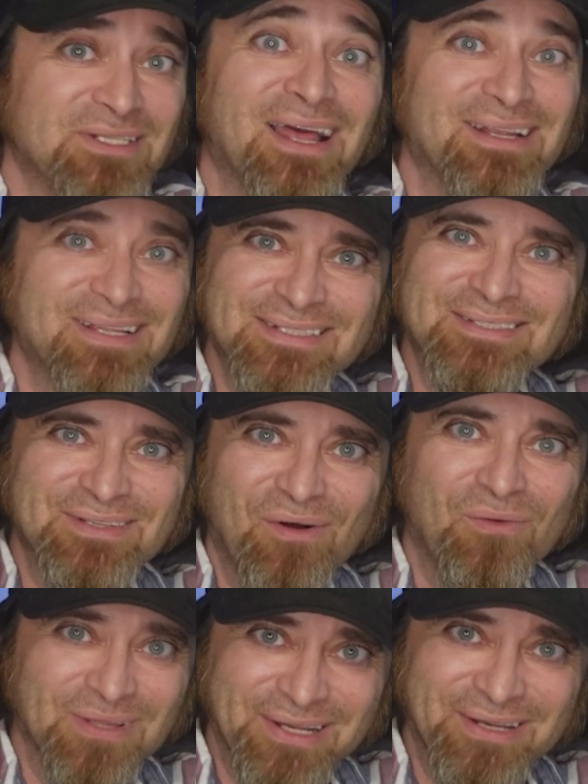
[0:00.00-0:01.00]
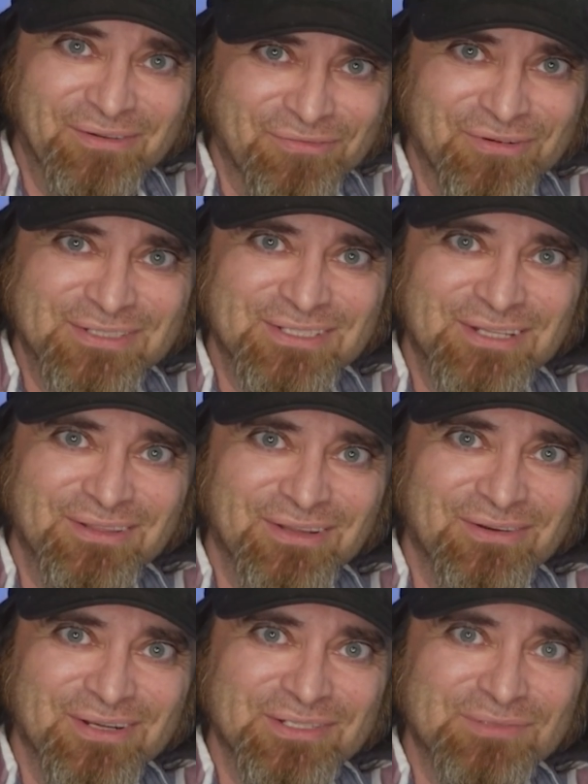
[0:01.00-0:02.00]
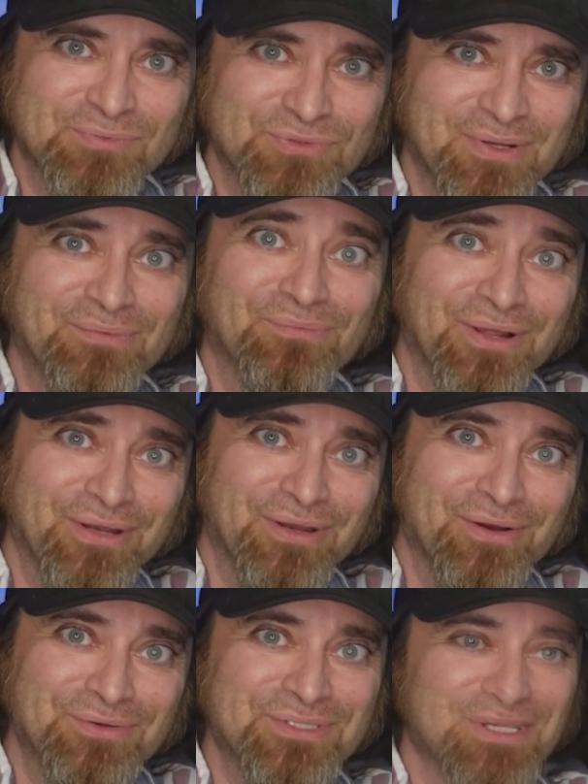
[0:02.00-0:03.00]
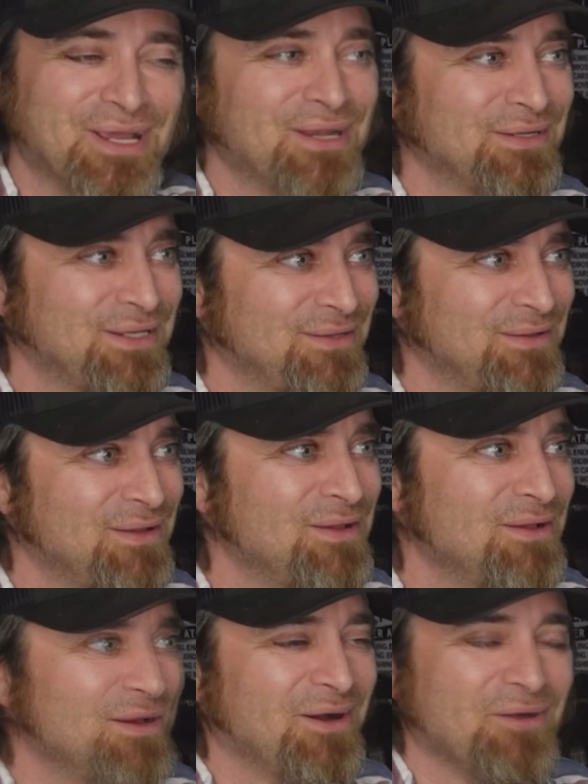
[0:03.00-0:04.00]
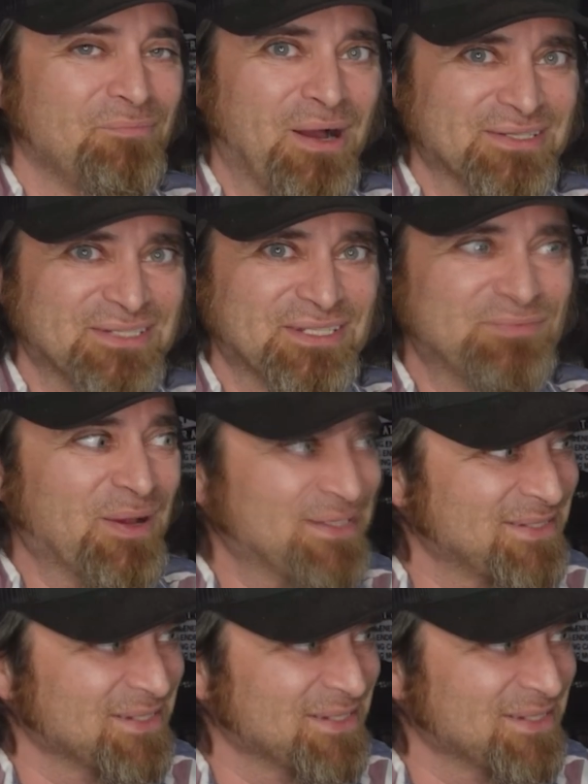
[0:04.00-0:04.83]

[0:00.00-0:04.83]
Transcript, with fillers: That is the only difference that there is between Windows and uh, POSIX-based